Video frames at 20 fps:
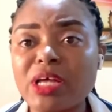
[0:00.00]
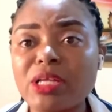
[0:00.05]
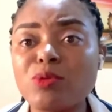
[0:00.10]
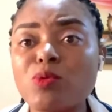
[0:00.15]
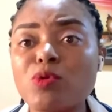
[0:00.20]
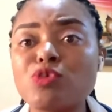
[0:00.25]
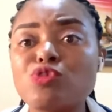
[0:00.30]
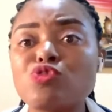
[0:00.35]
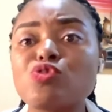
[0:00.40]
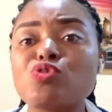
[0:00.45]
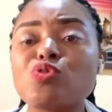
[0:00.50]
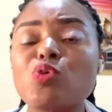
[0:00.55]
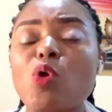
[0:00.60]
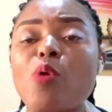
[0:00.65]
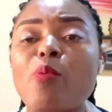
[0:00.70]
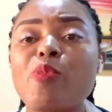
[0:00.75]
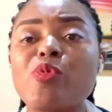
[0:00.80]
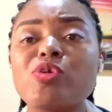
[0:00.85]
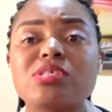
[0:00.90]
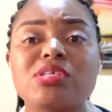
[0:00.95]
It was just
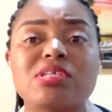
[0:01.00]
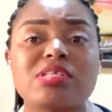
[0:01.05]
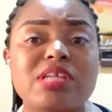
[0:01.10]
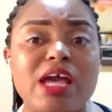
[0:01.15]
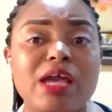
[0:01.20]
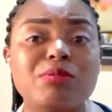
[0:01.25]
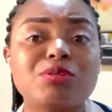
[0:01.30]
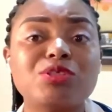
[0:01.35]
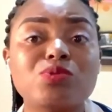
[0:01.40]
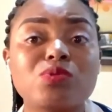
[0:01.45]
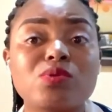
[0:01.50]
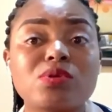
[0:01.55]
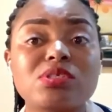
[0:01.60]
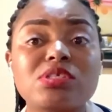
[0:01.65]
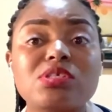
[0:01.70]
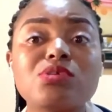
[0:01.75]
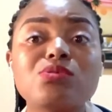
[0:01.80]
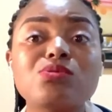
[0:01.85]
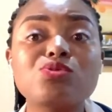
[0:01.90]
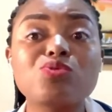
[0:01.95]
almost the time she was
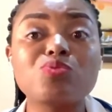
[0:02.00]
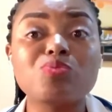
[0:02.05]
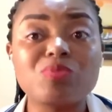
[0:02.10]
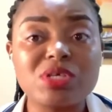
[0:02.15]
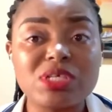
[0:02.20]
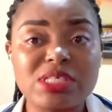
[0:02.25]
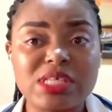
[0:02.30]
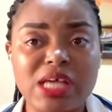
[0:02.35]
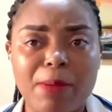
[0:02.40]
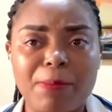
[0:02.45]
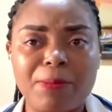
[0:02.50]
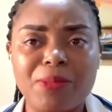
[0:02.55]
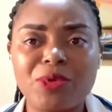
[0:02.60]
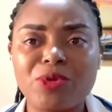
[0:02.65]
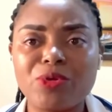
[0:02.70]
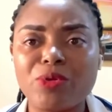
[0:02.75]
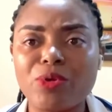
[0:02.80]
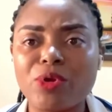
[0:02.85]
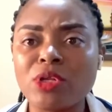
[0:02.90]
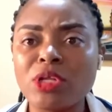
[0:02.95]
still to miss her
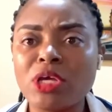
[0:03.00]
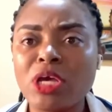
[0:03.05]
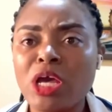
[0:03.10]
period.